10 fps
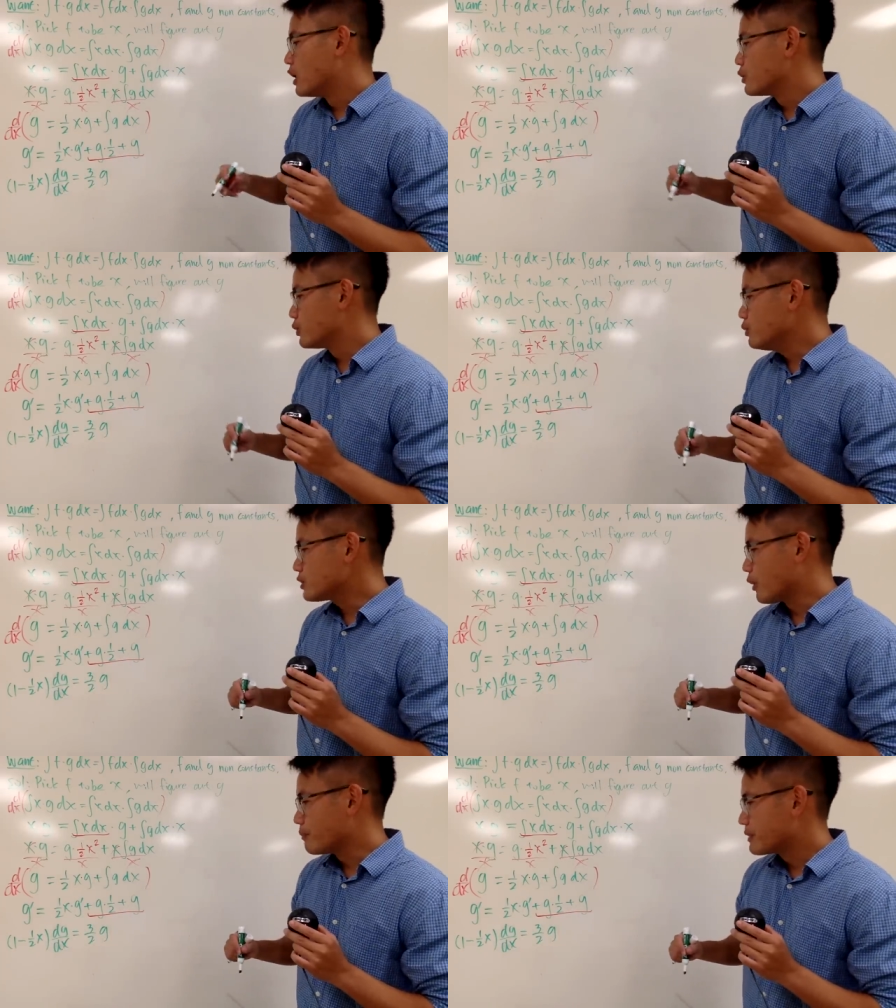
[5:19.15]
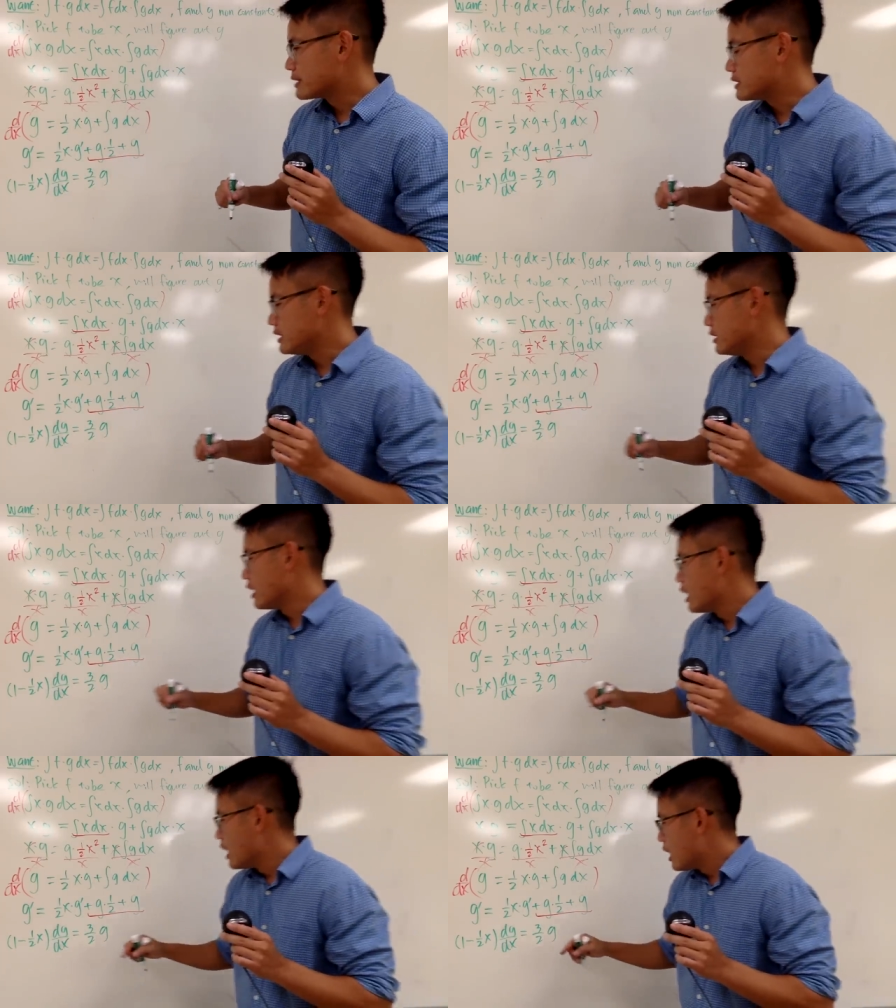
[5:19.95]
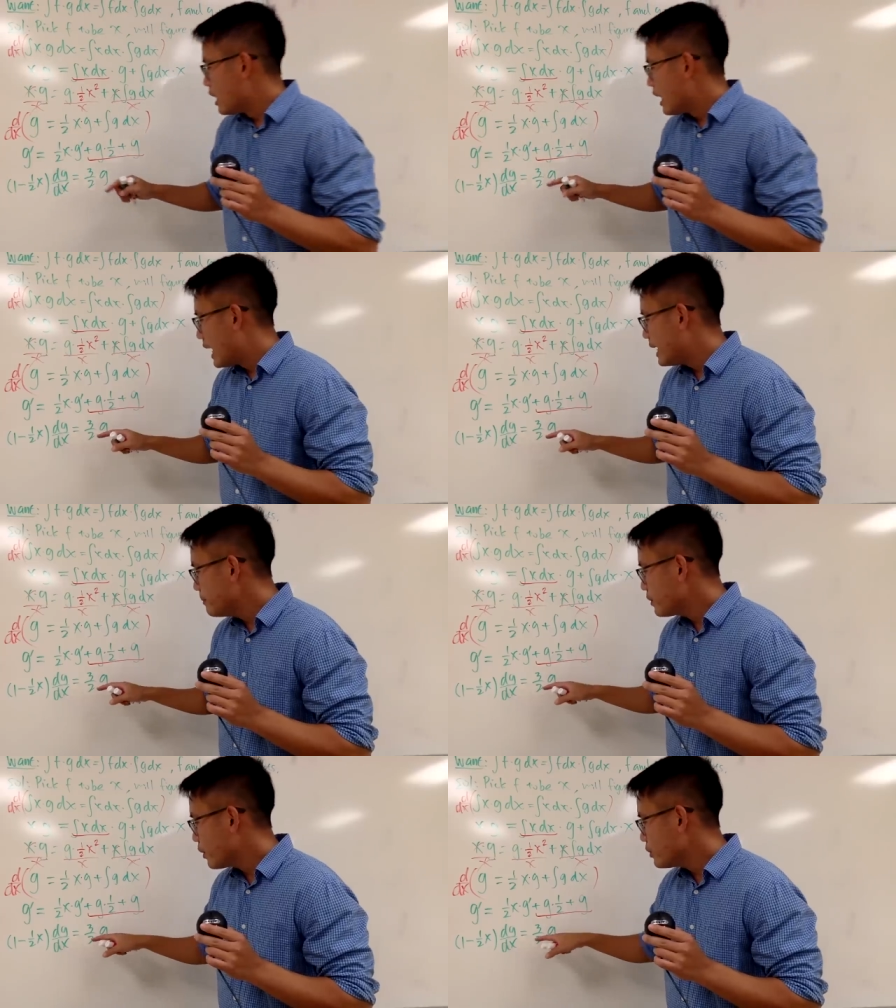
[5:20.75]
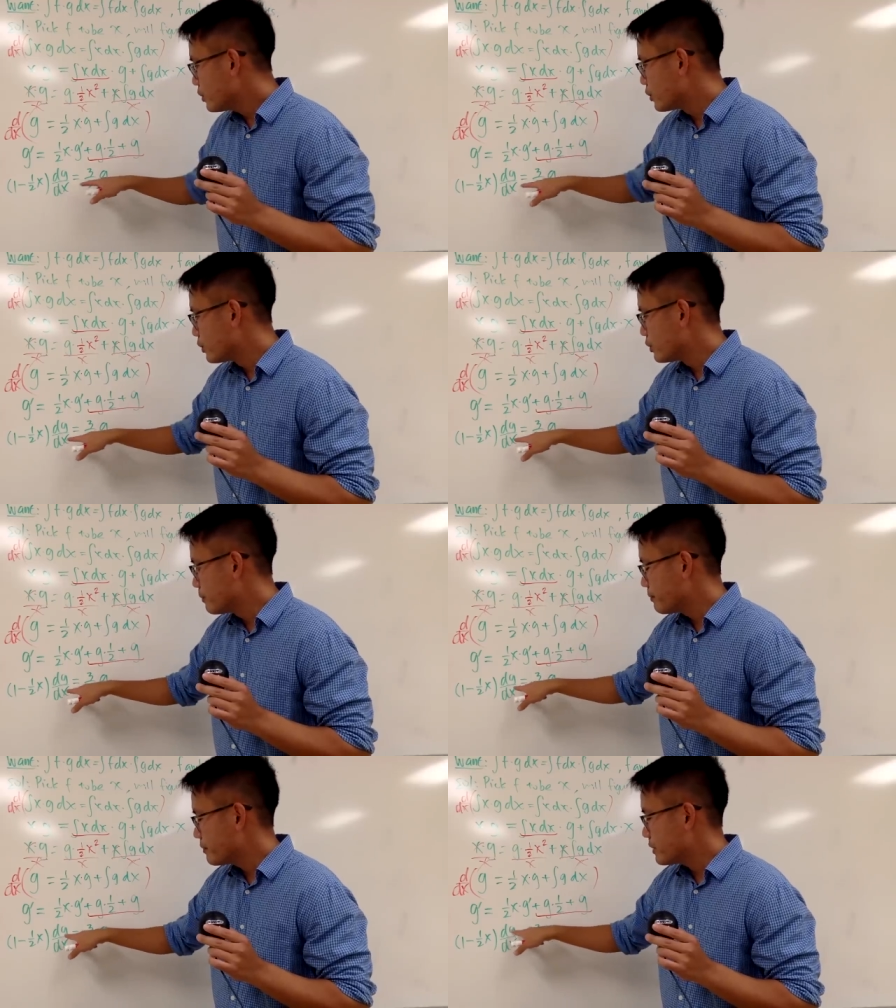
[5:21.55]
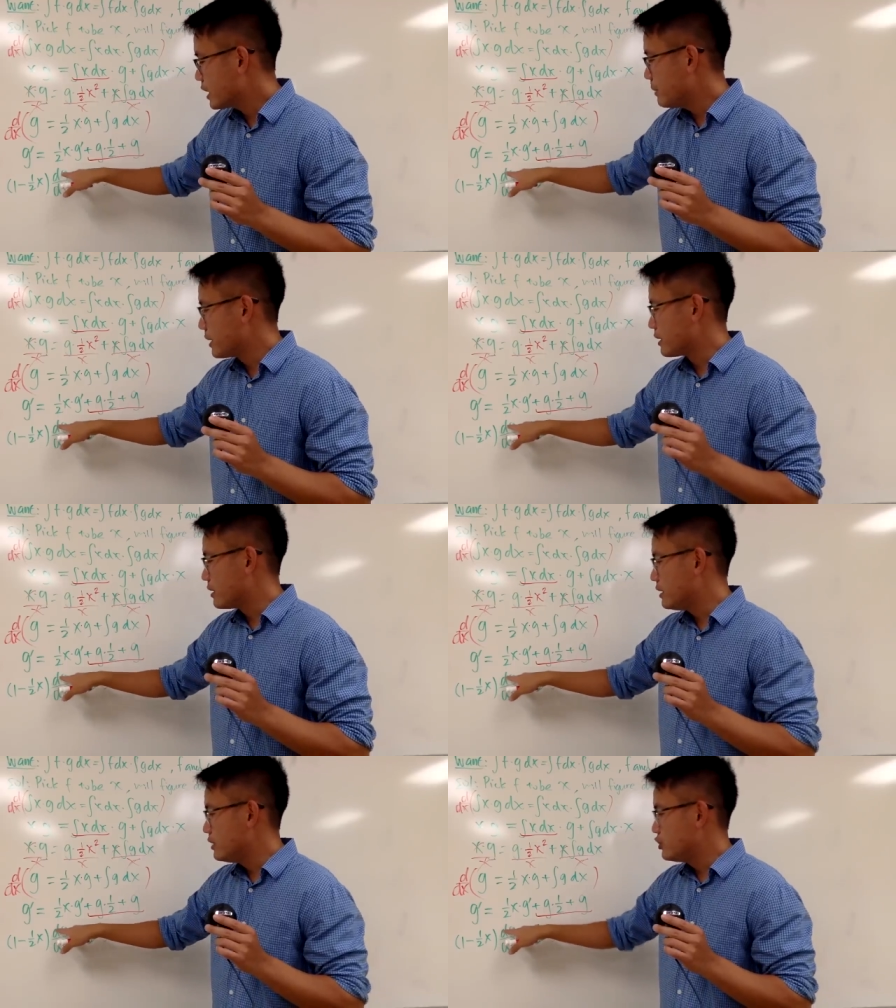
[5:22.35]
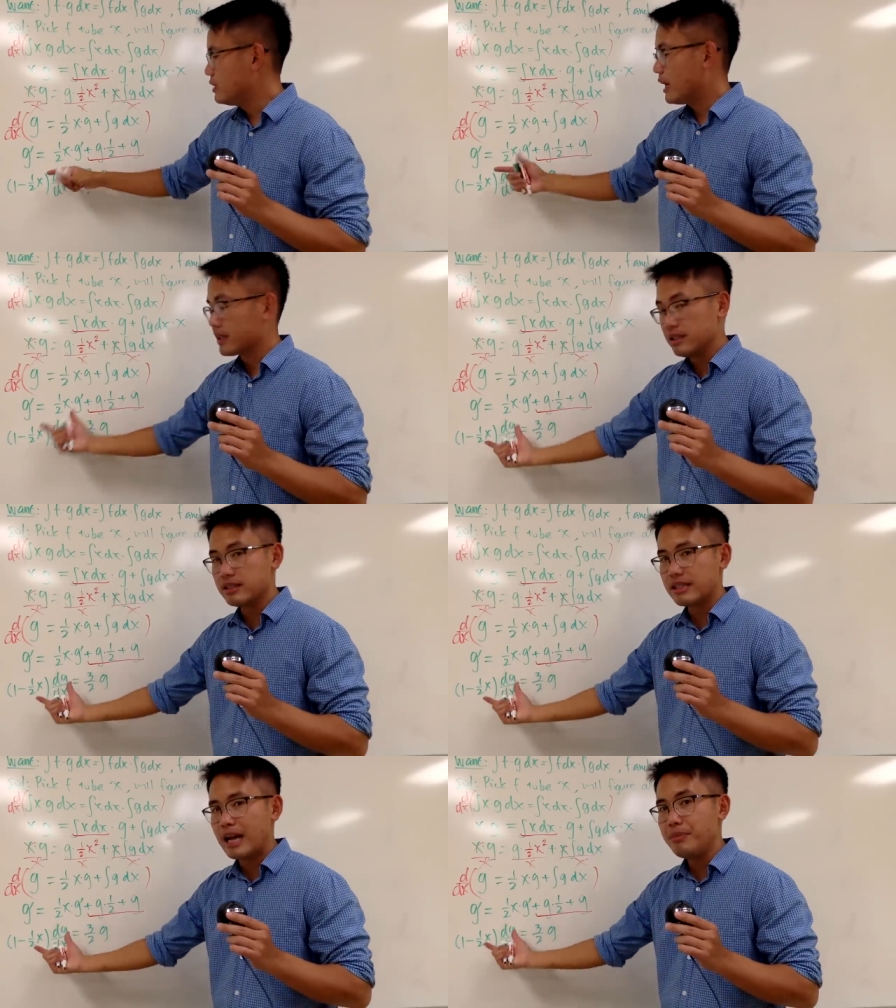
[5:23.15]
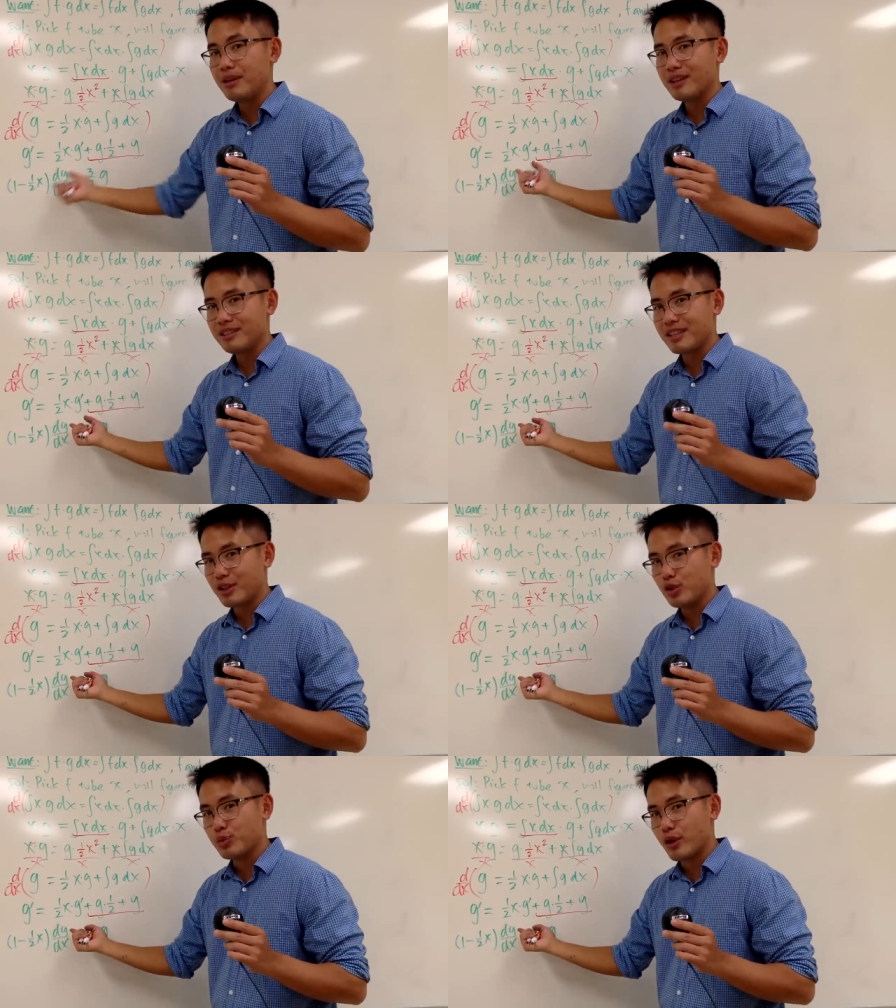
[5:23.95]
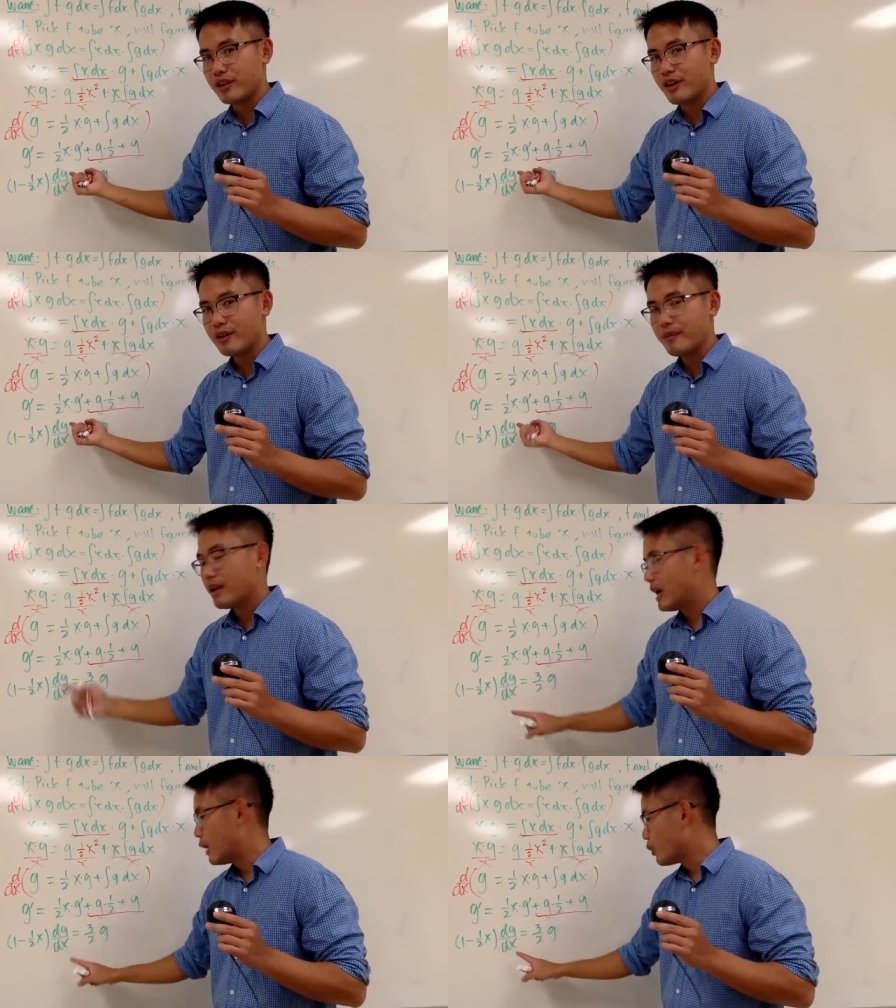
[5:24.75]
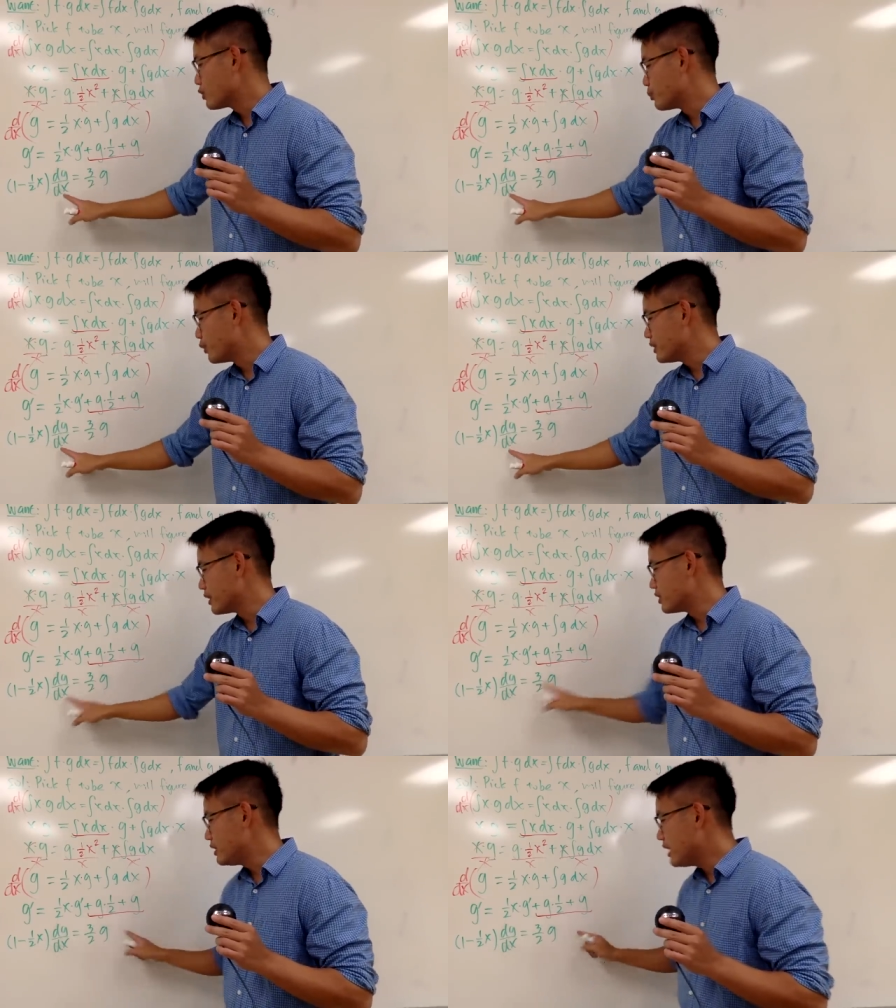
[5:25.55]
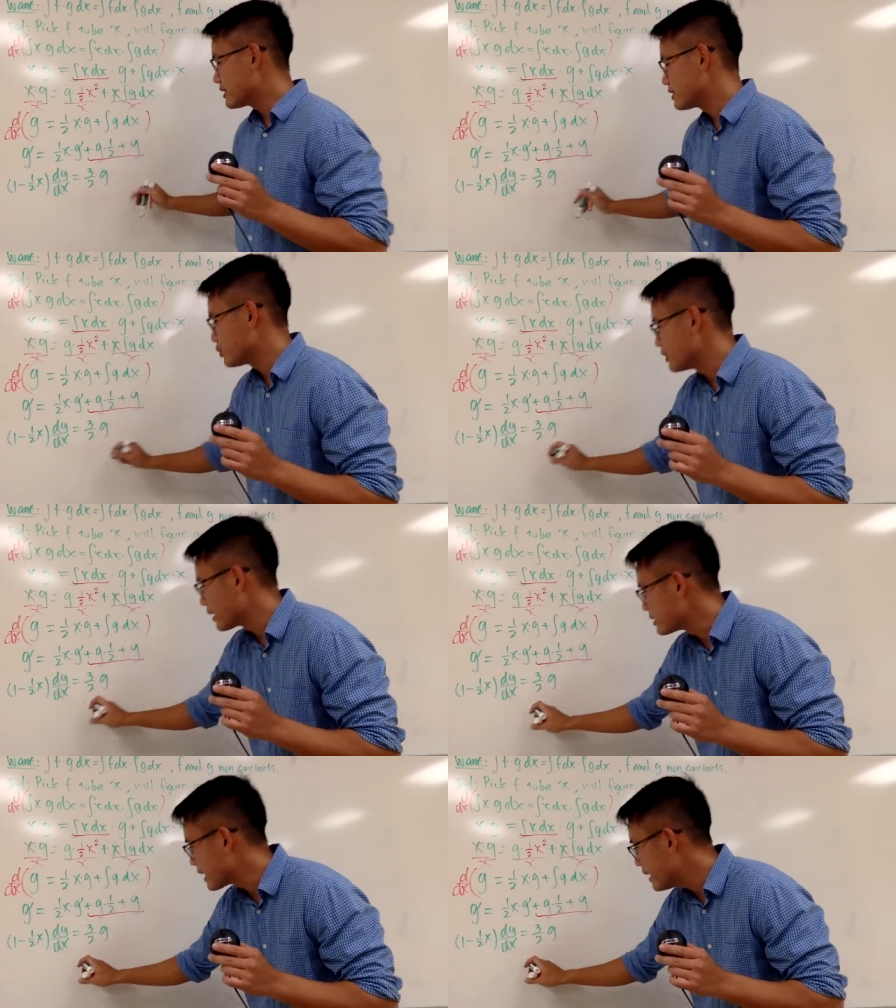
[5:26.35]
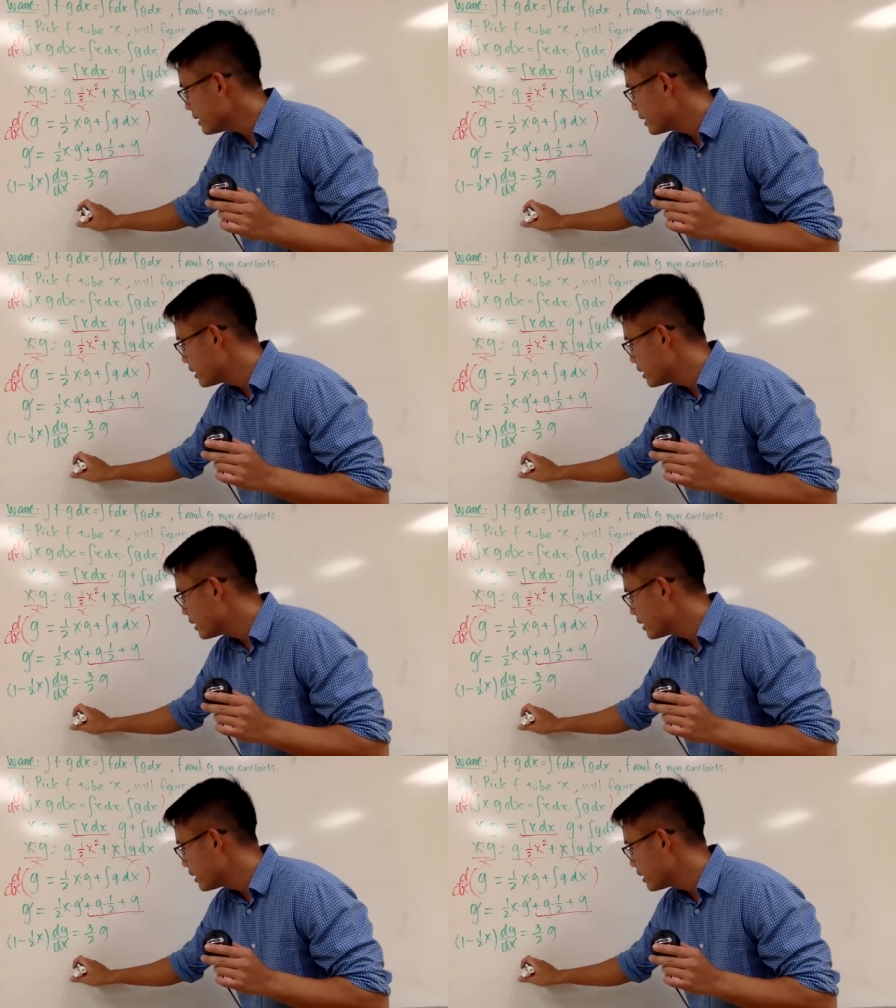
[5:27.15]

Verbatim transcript: To do so, let's see. I'm going to keep the dg on this side because it's on the numerator. I want to bring the dx to the other side.